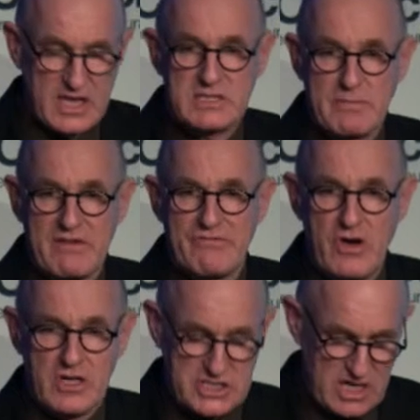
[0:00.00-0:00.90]
It's about
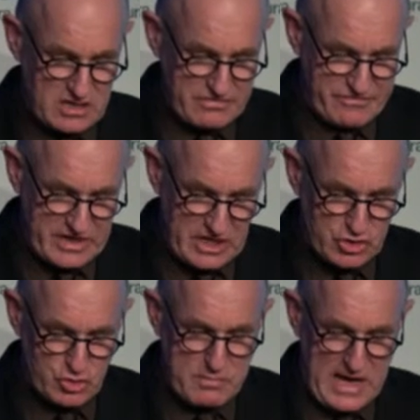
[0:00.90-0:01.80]
volatile
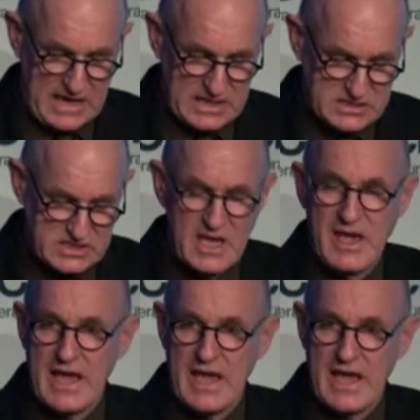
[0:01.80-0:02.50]
financial markets,